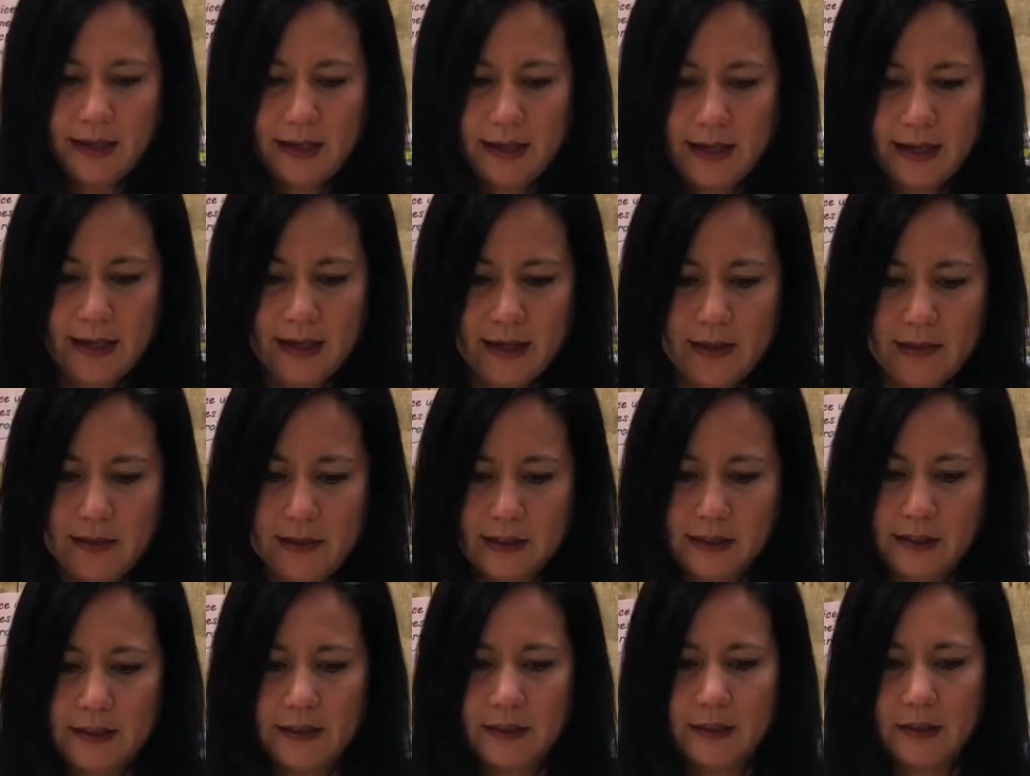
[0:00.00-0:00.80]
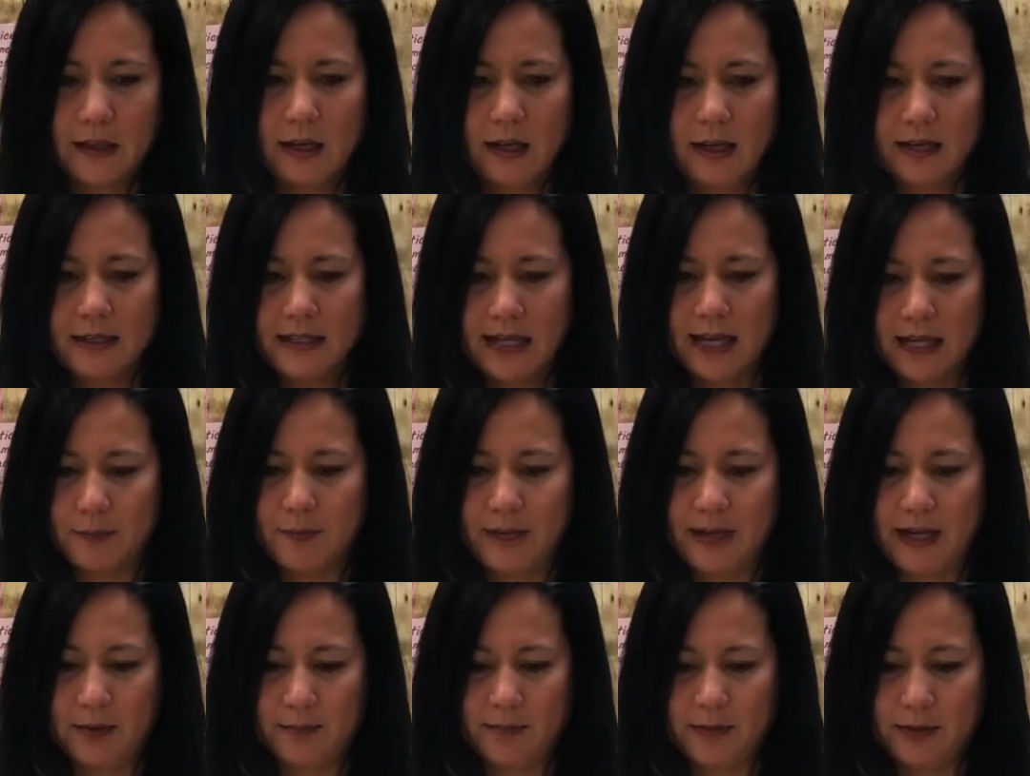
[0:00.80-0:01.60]
And the clear
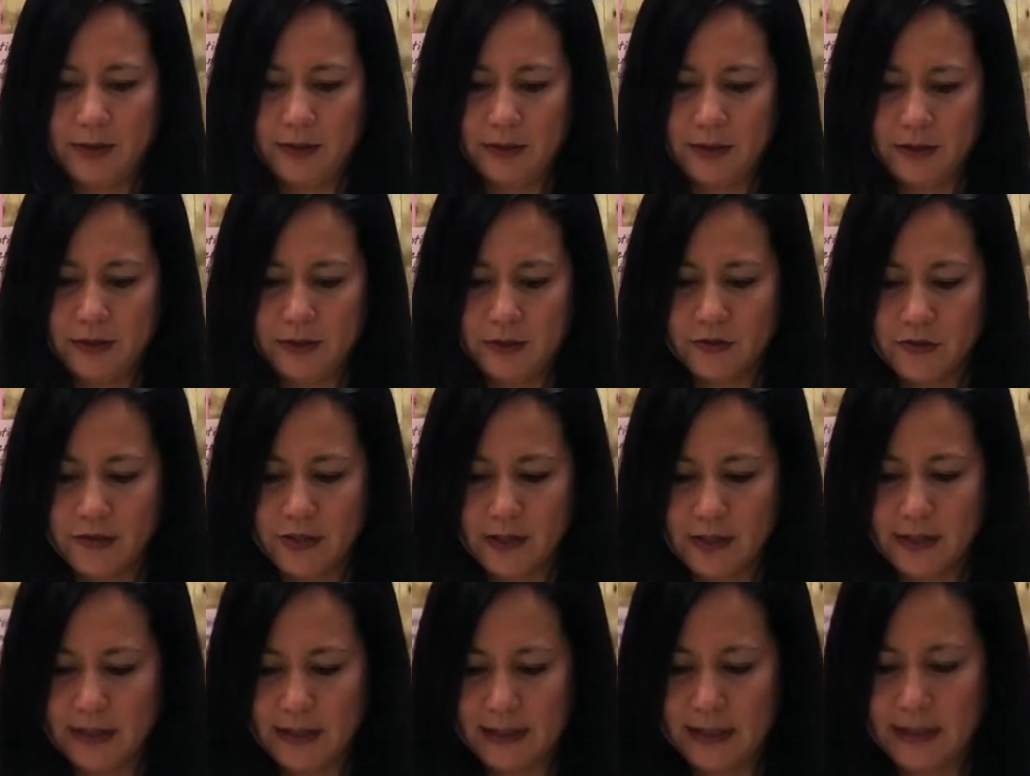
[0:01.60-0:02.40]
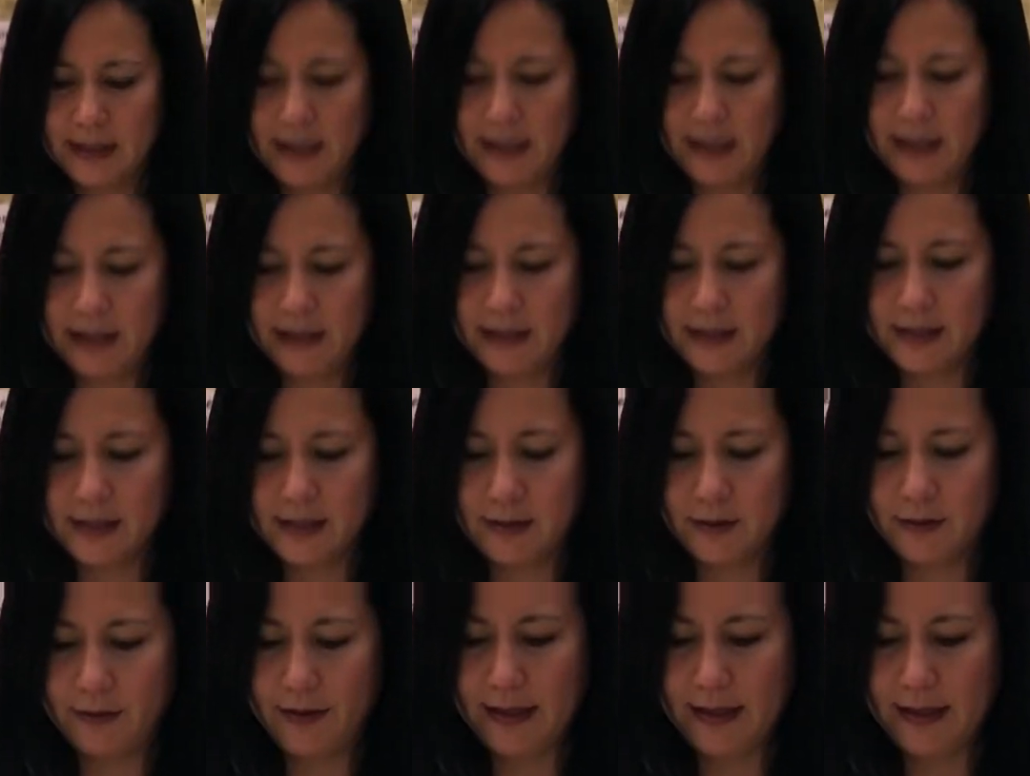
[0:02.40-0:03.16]
contact paper, you're just gonna cut so